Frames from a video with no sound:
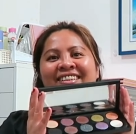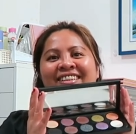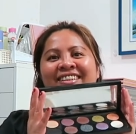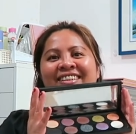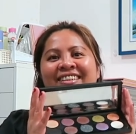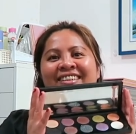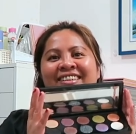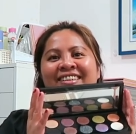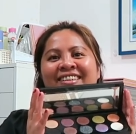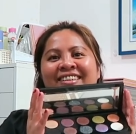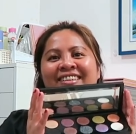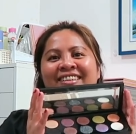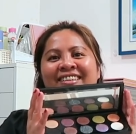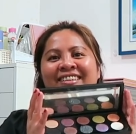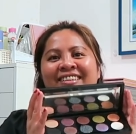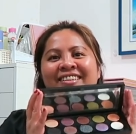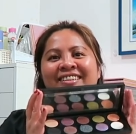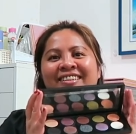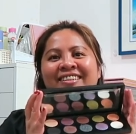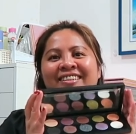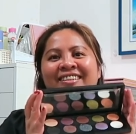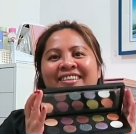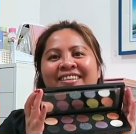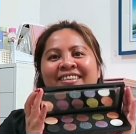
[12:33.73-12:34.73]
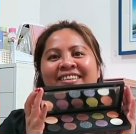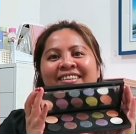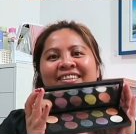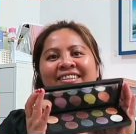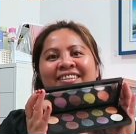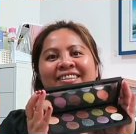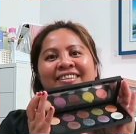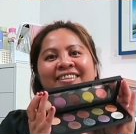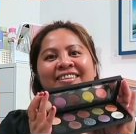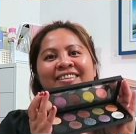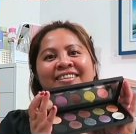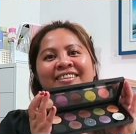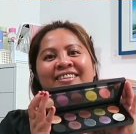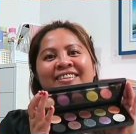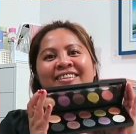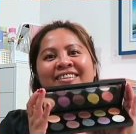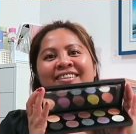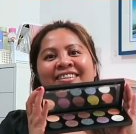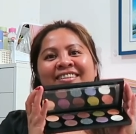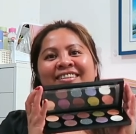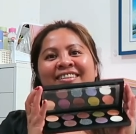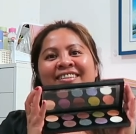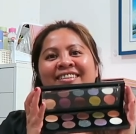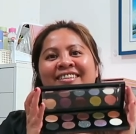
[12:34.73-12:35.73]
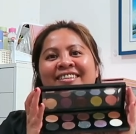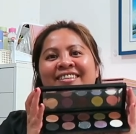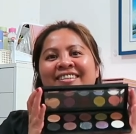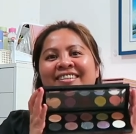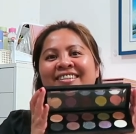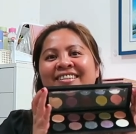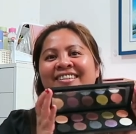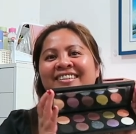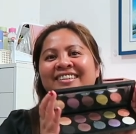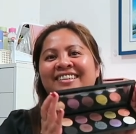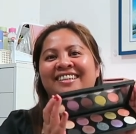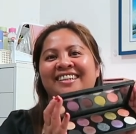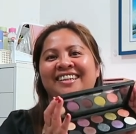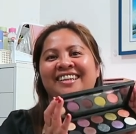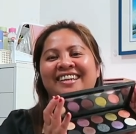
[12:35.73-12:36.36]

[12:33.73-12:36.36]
No one is speaking in this clip.